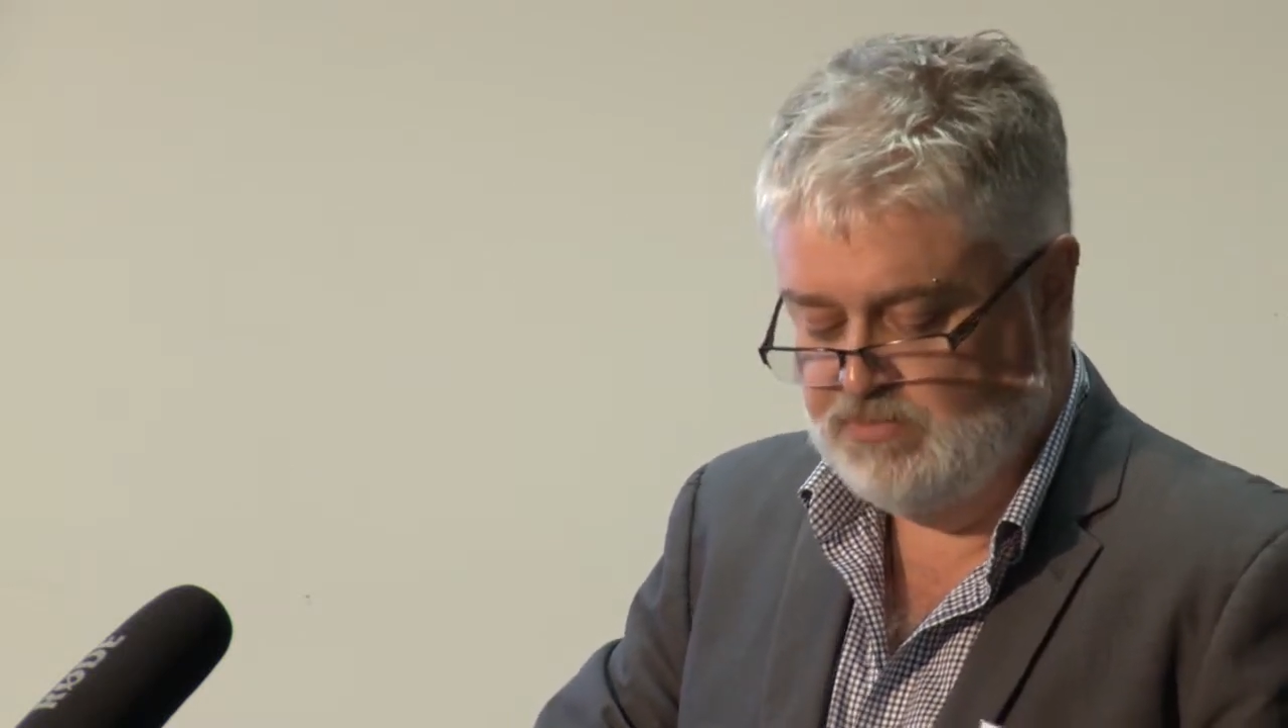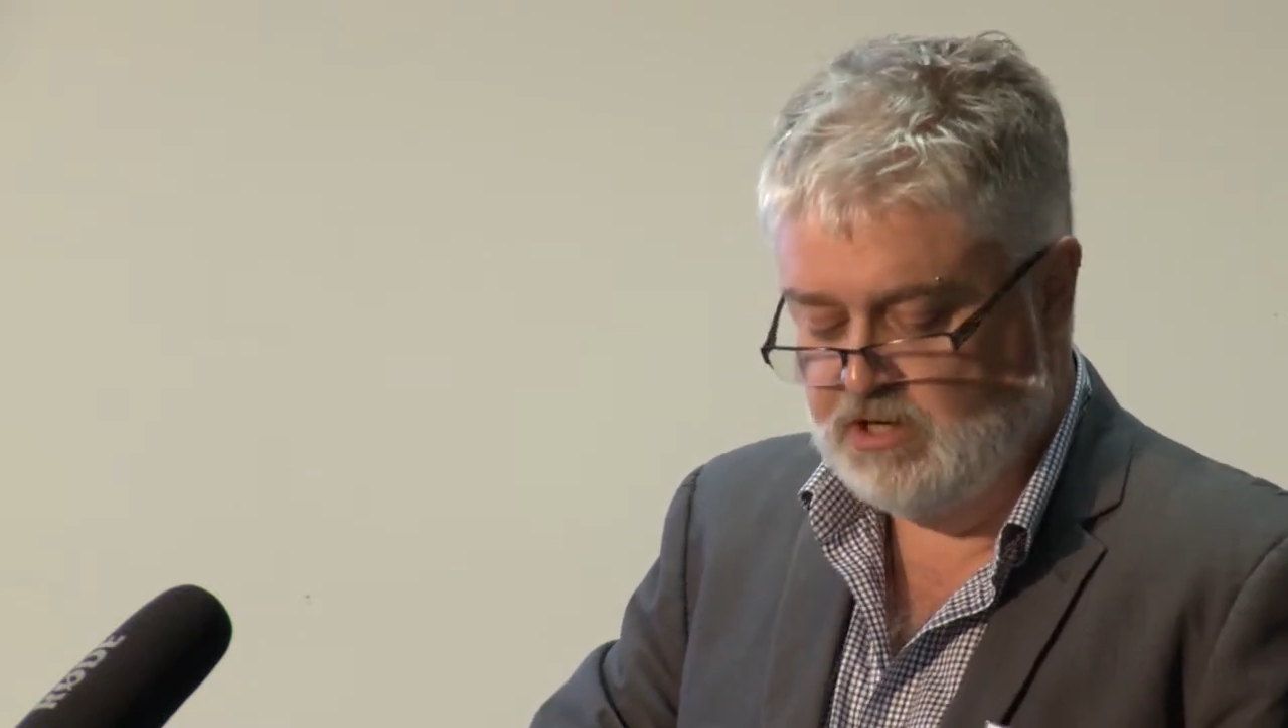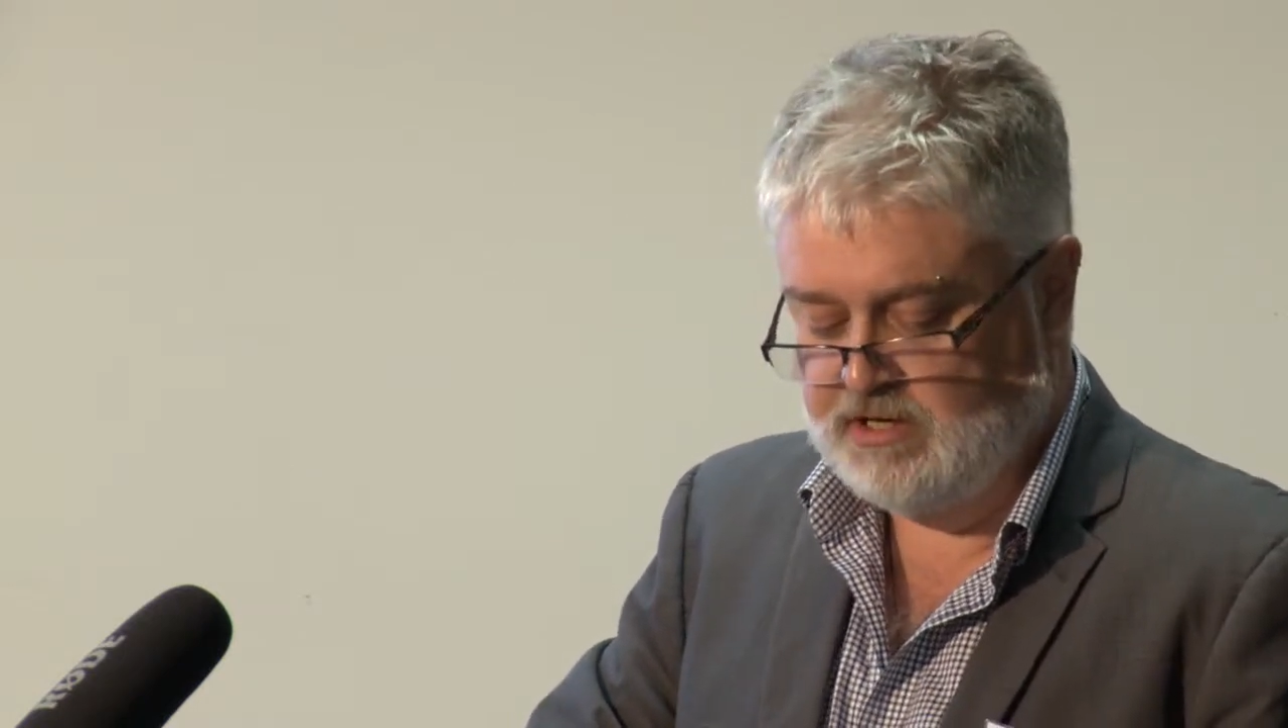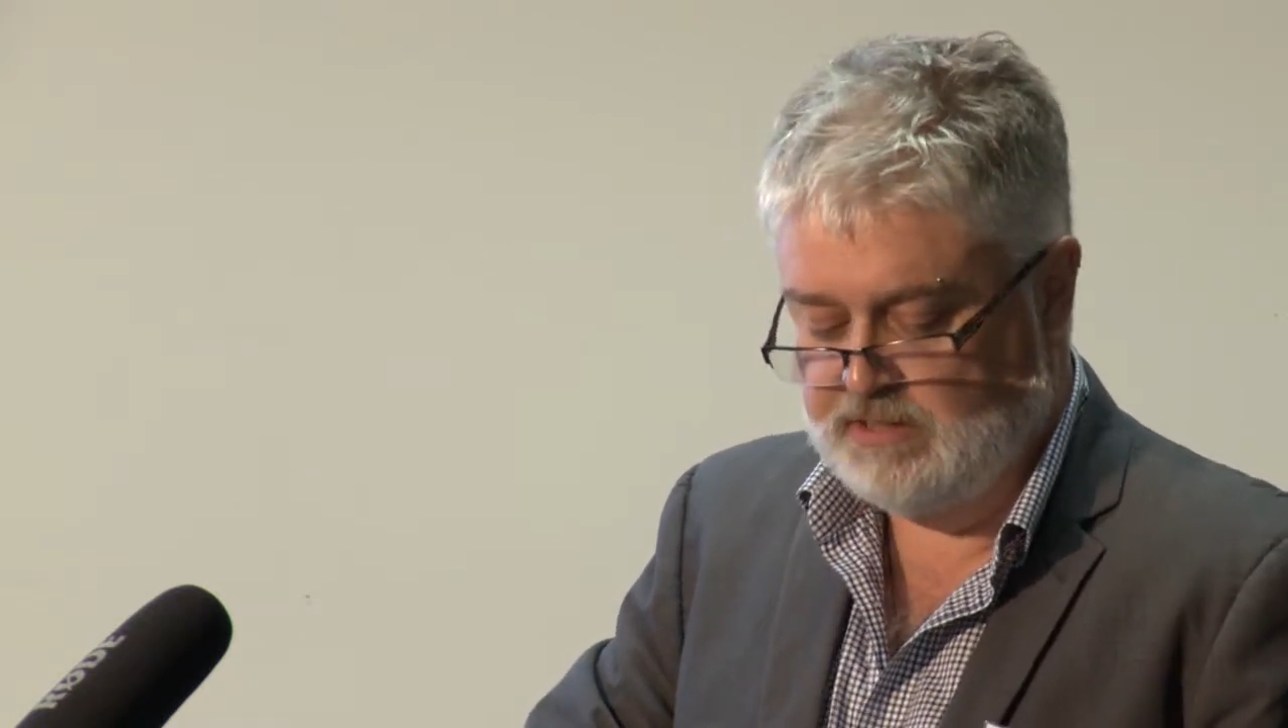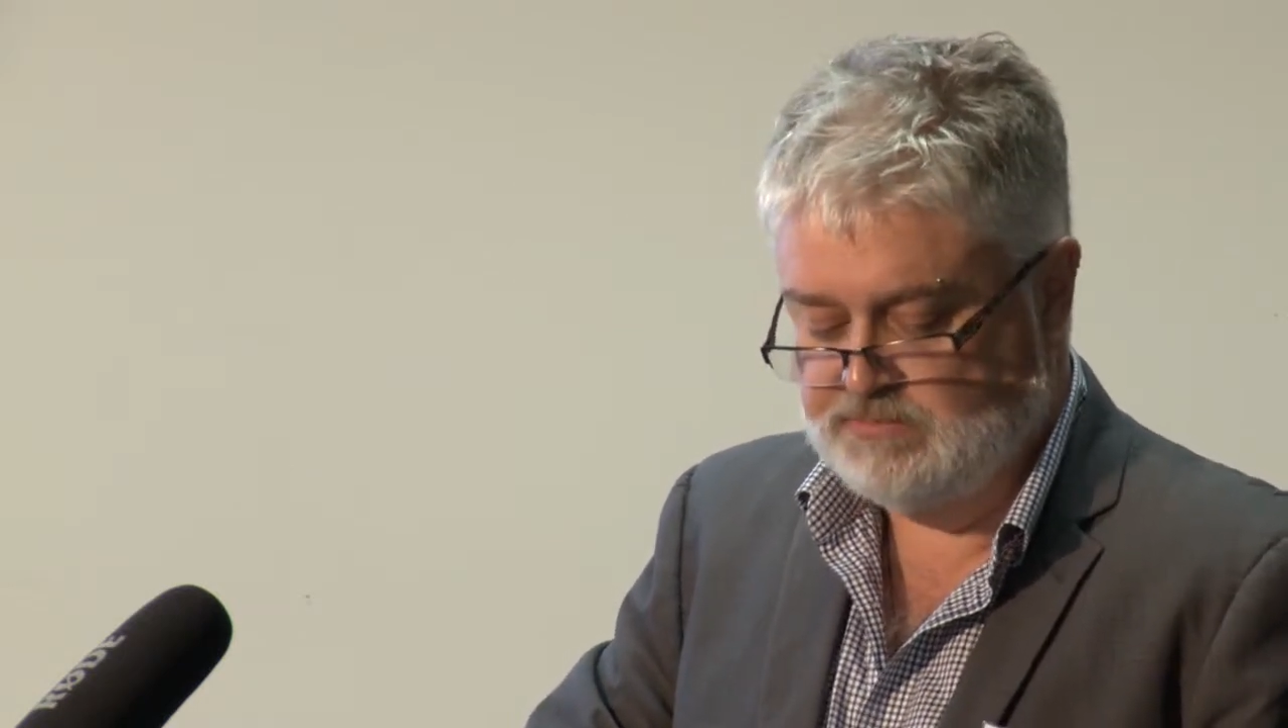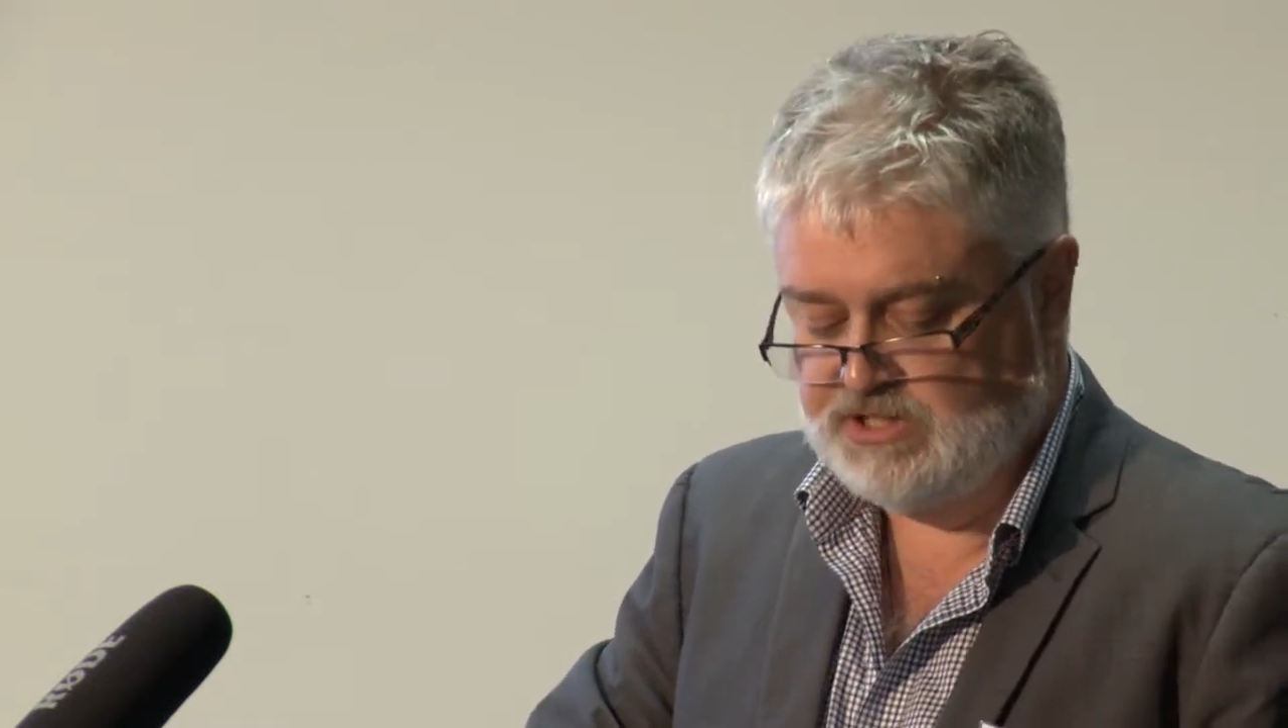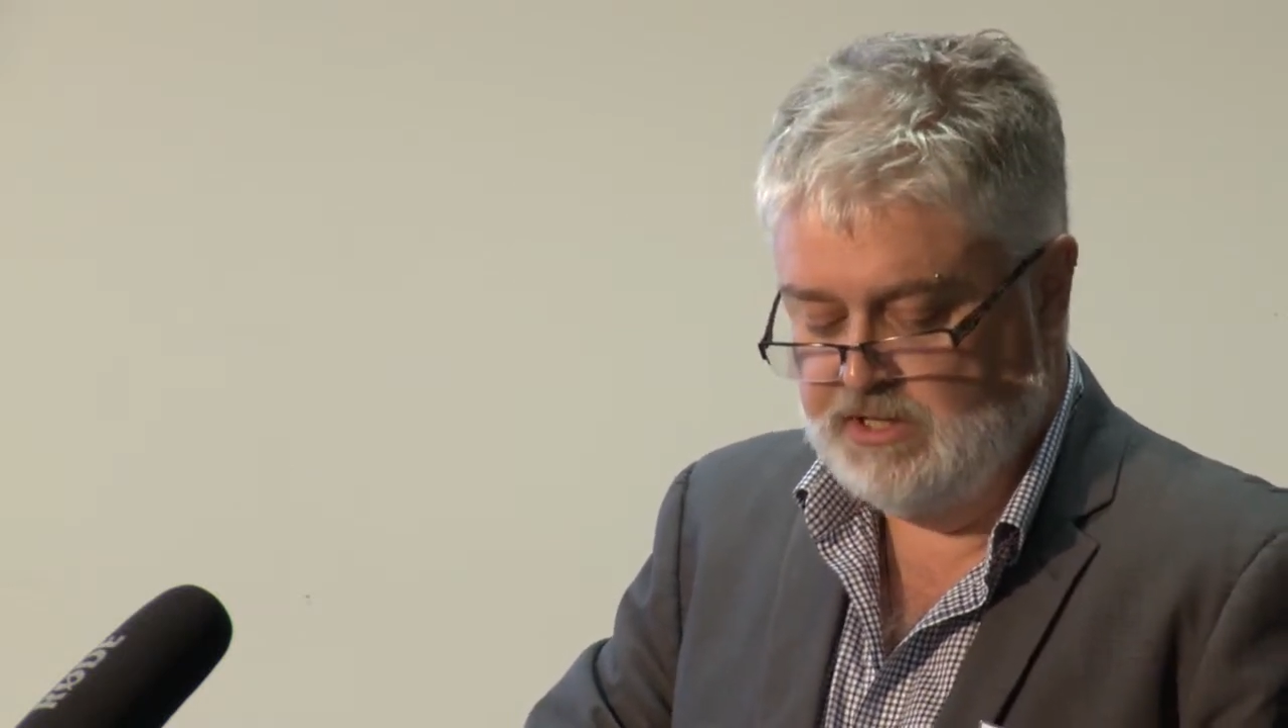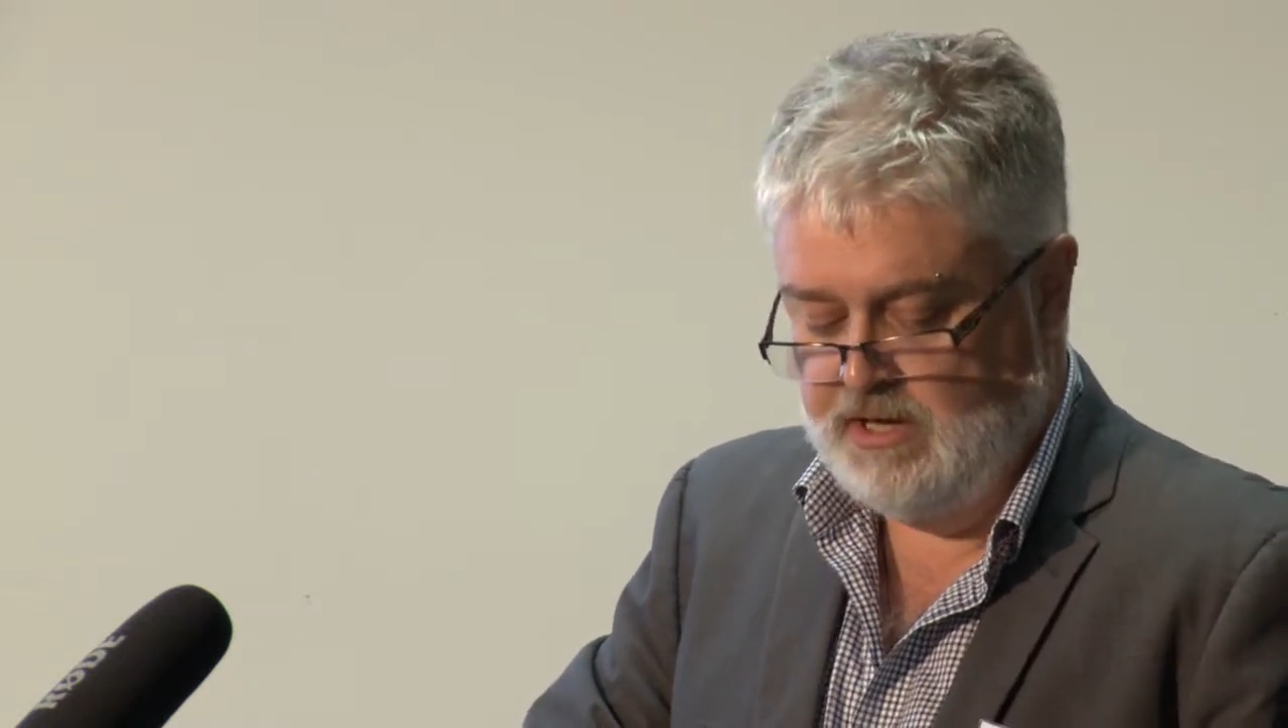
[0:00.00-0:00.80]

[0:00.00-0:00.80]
programs